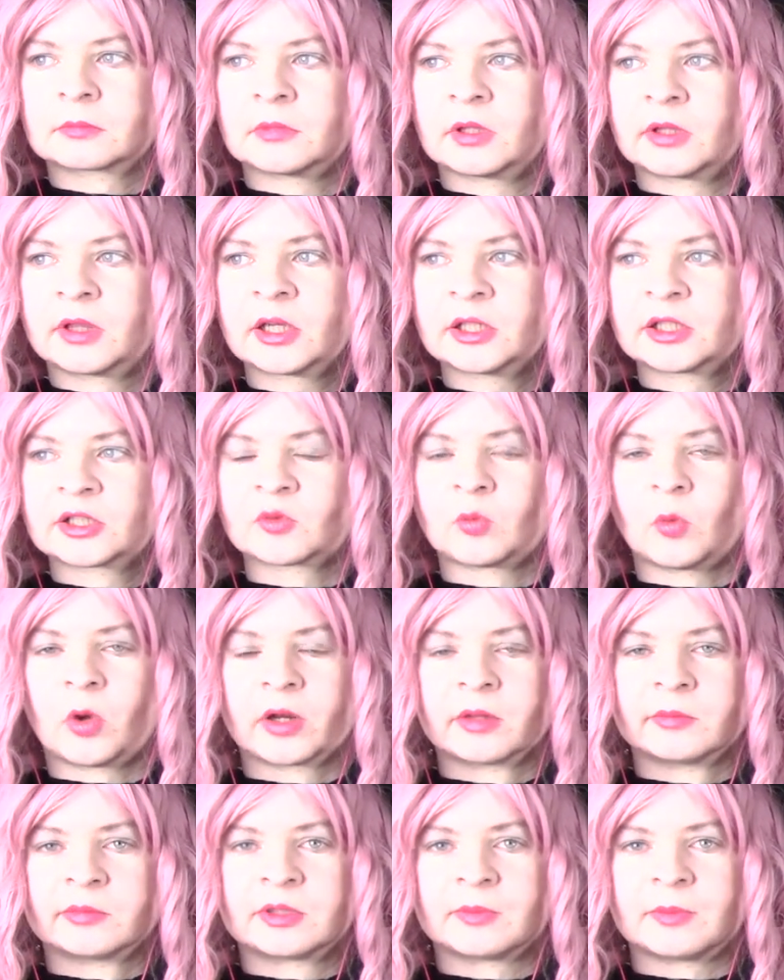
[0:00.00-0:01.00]
I think I just
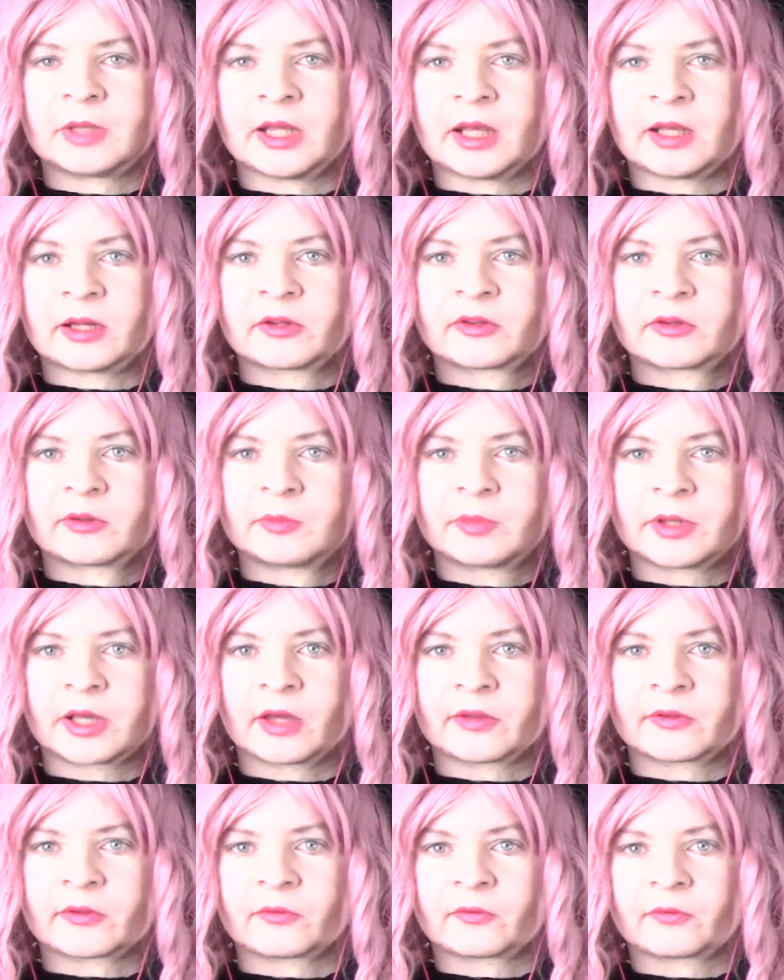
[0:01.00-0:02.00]
want him to be innocent
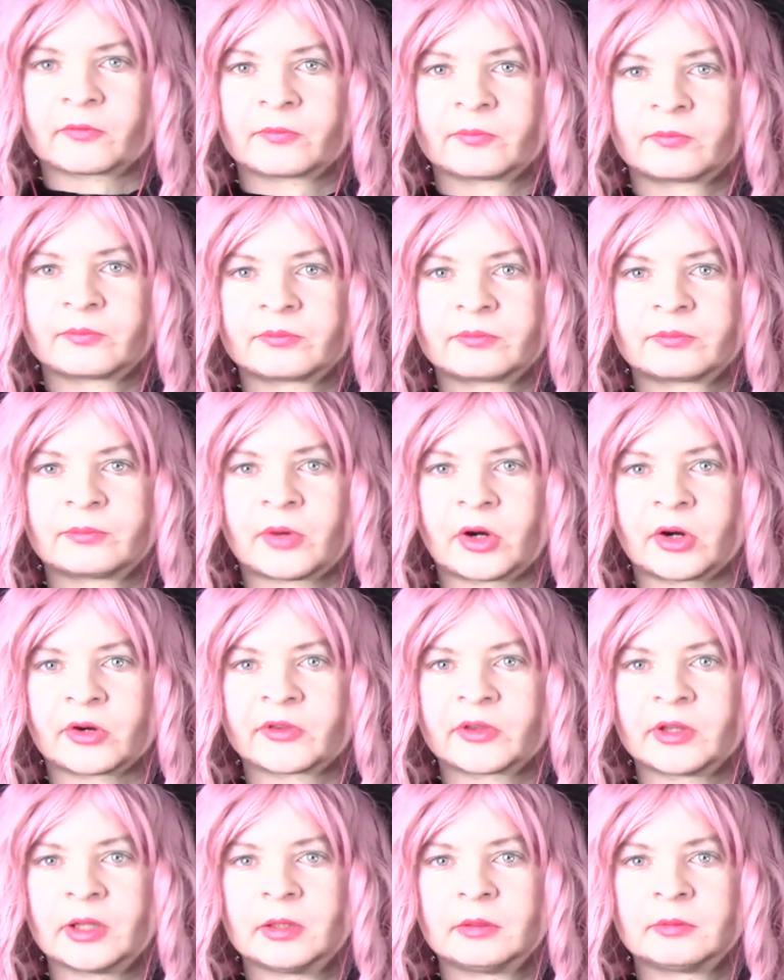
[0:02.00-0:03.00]
because of
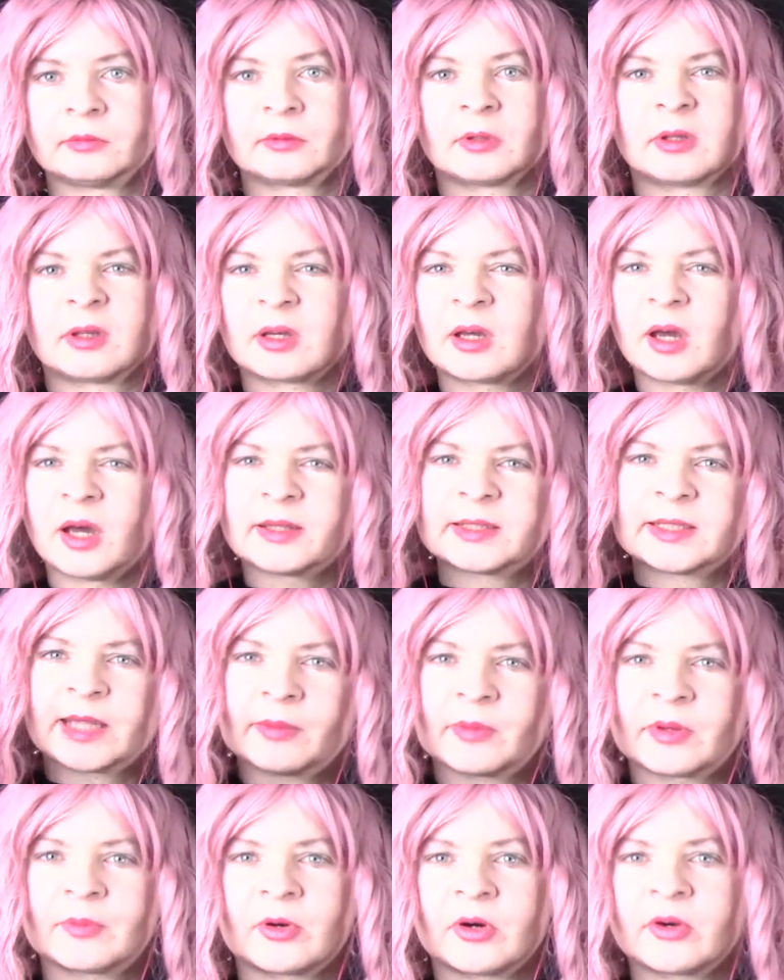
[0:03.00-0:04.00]
Percy. God
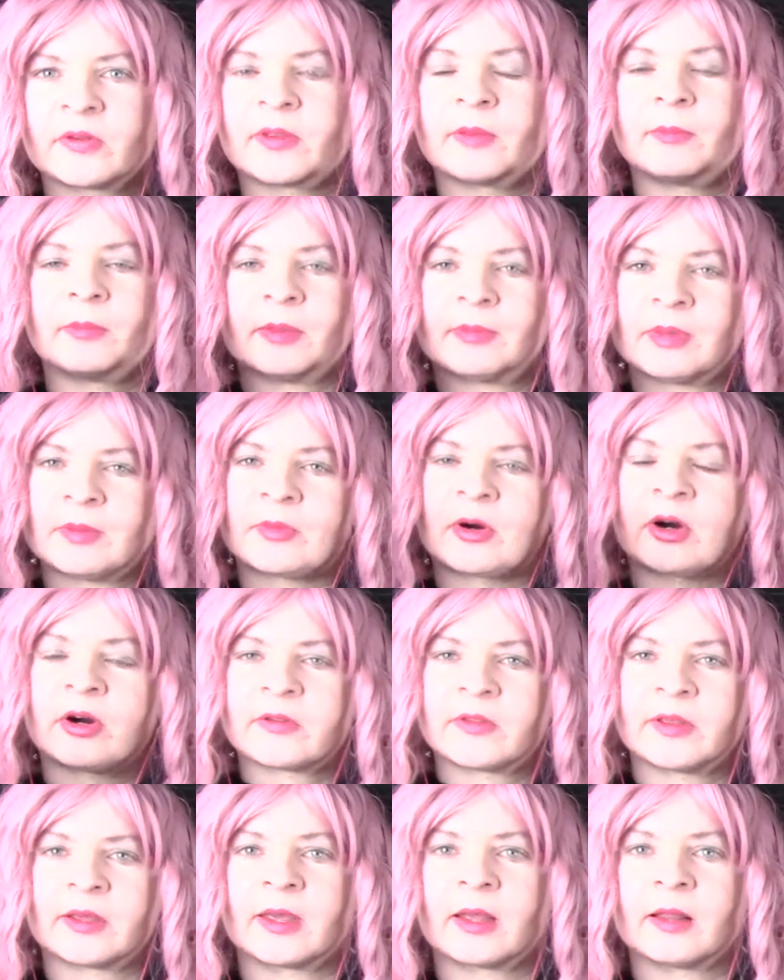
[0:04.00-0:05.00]
damn it, Percy. Maybe
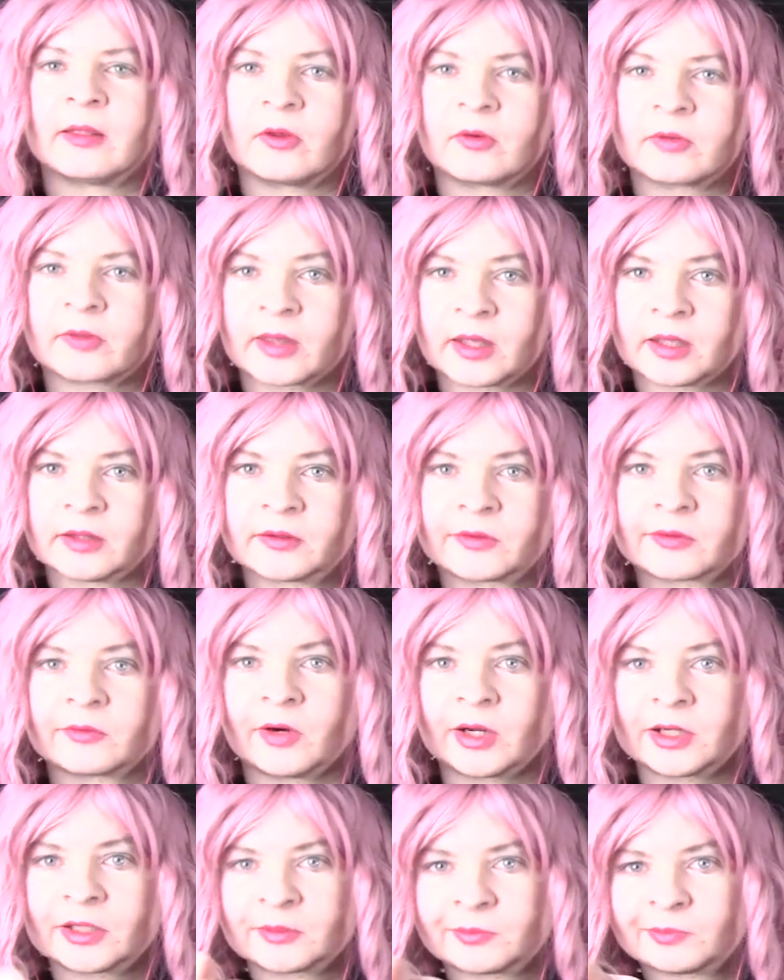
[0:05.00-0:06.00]
Percy killed those kids,
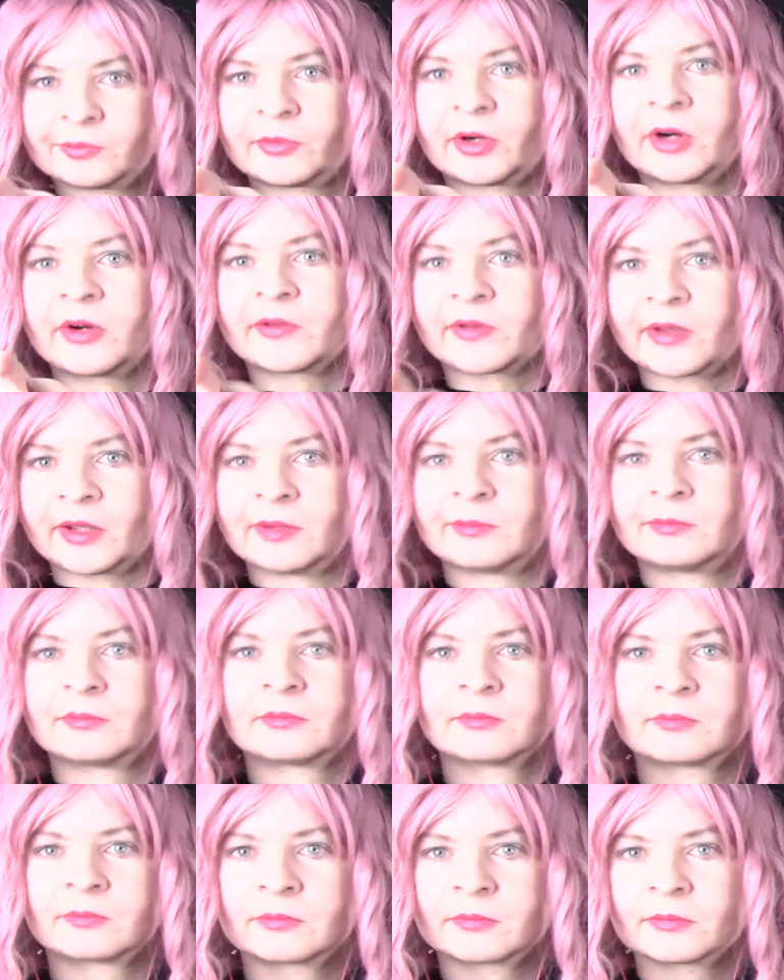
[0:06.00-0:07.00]
right? Percy.
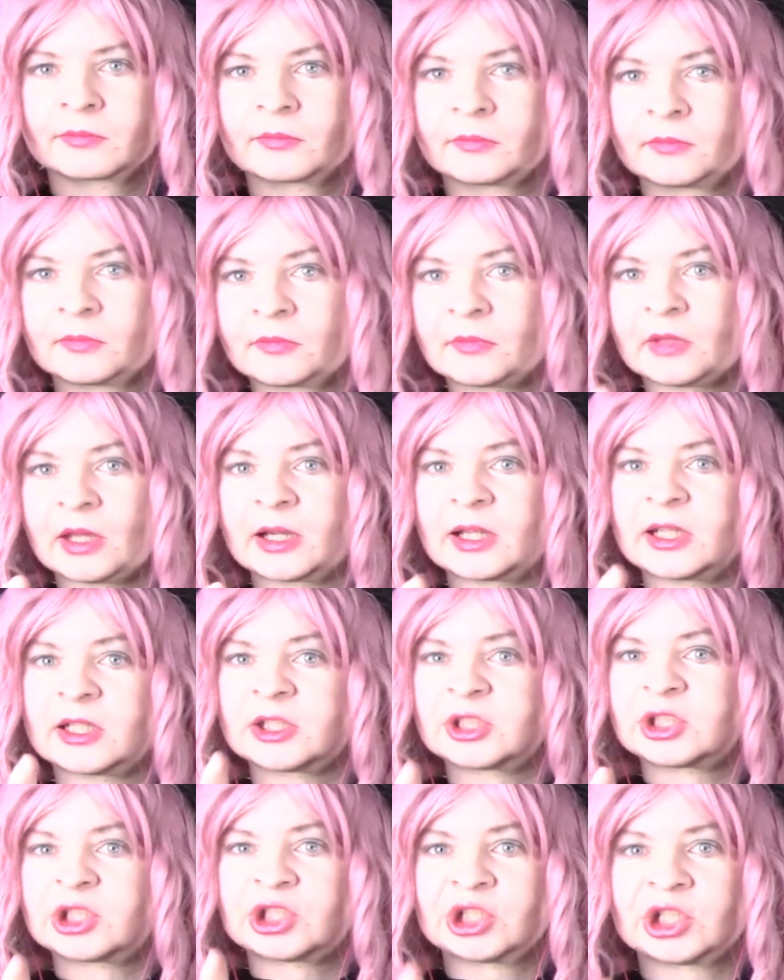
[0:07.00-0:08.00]
That
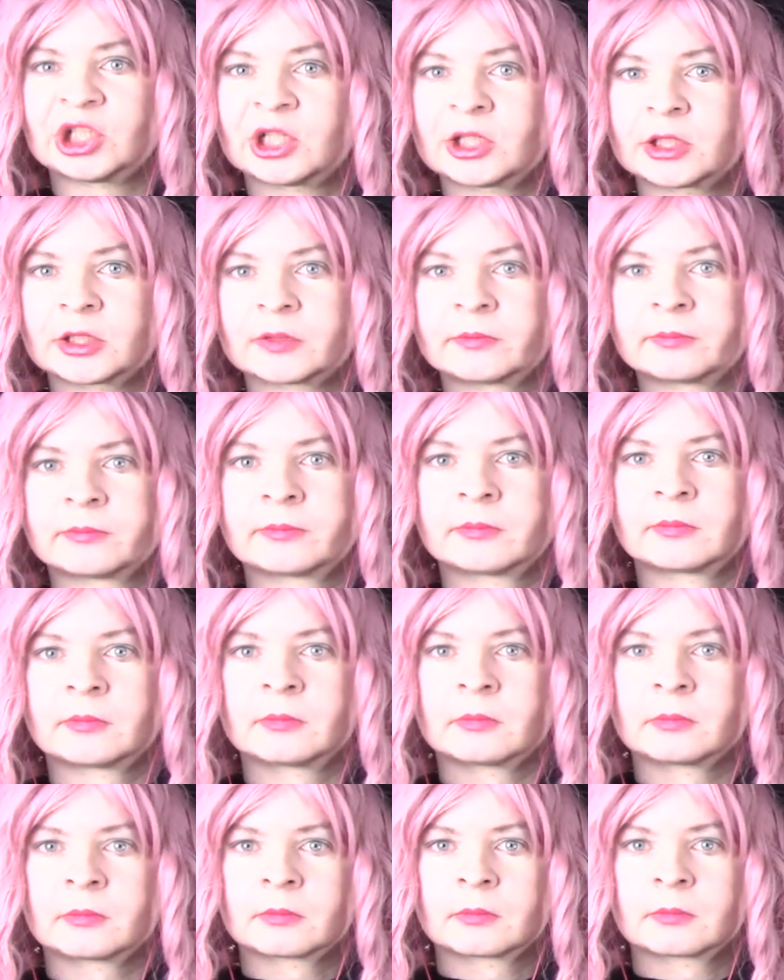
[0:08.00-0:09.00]
little shit.
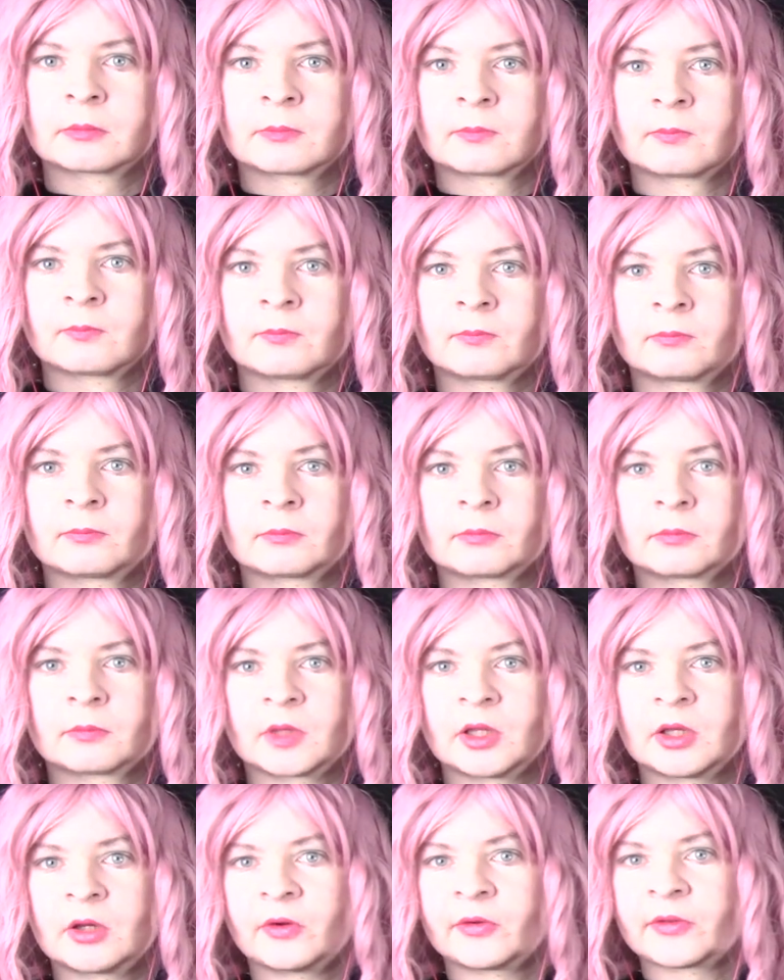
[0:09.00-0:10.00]

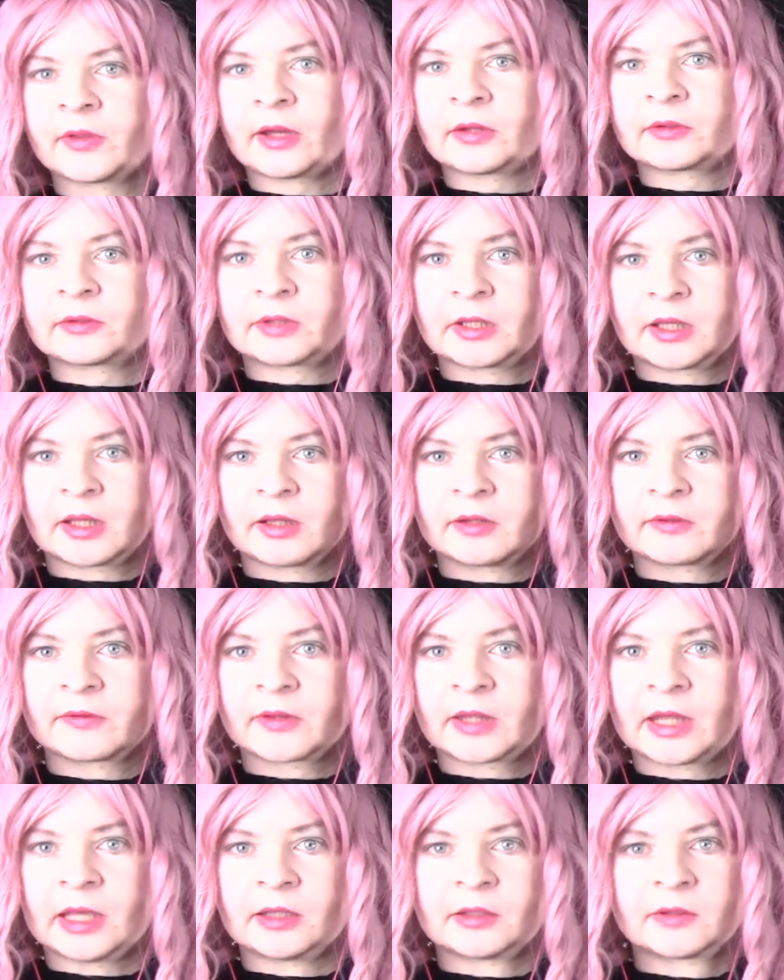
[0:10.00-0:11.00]
He goes out, kills
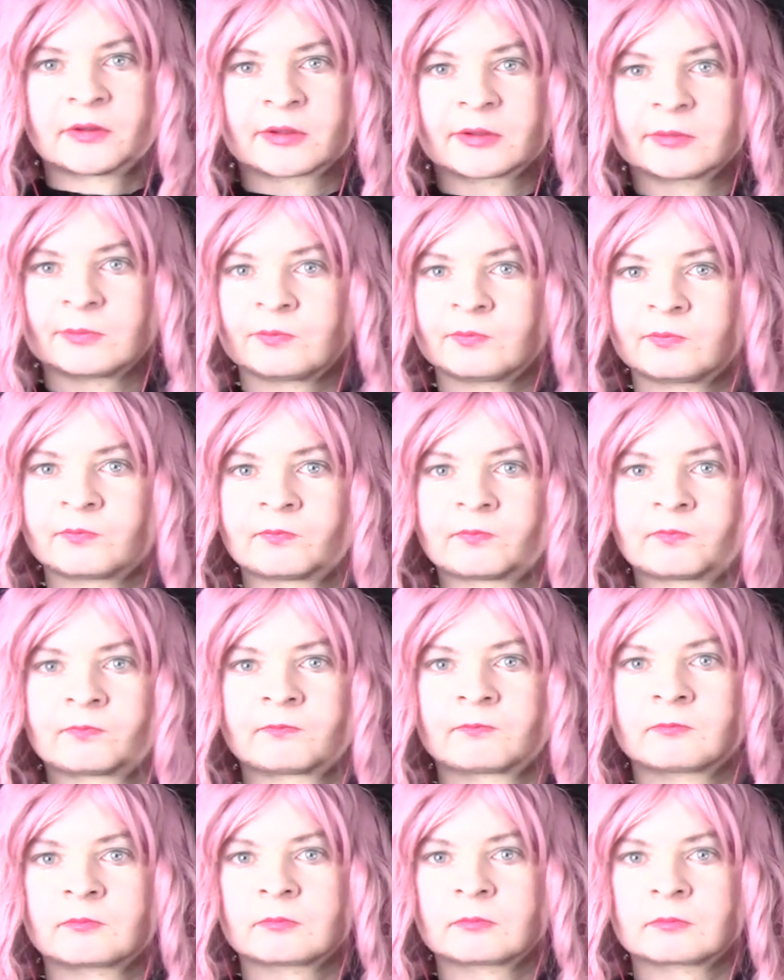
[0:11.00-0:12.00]
the kids,
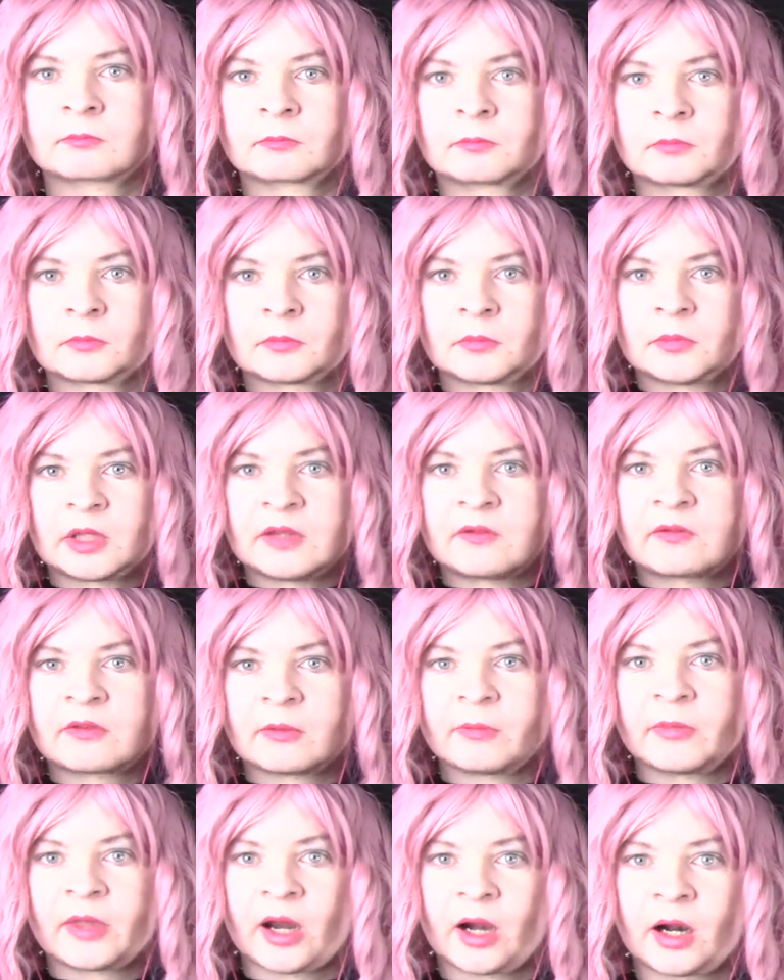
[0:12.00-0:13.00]
leaves
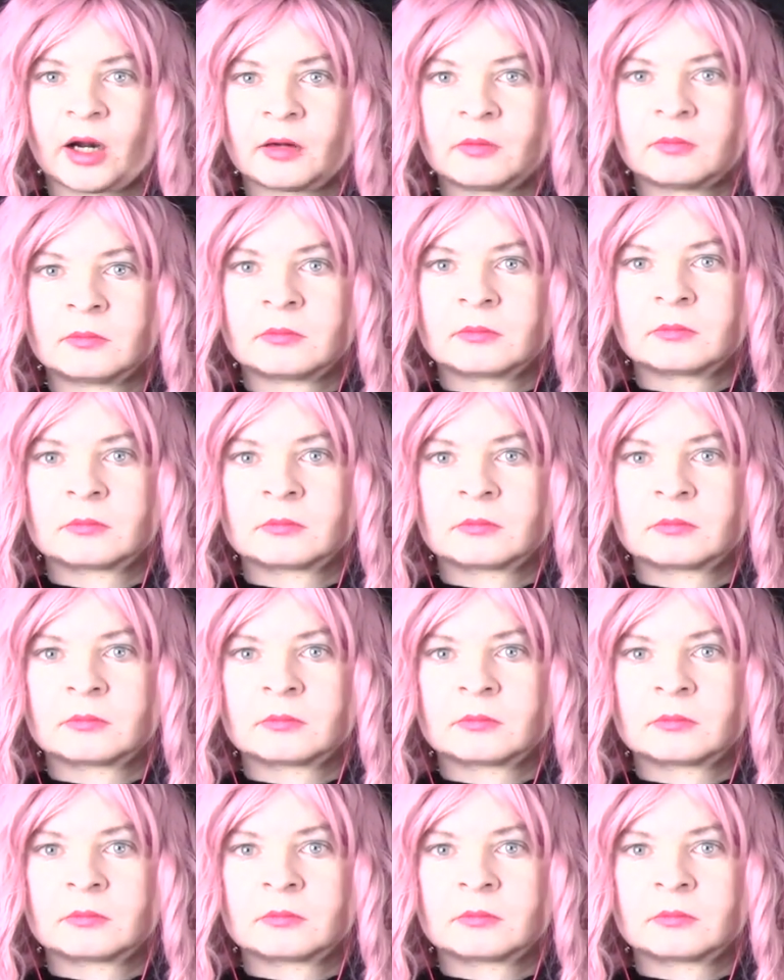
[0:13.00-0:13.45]
them there.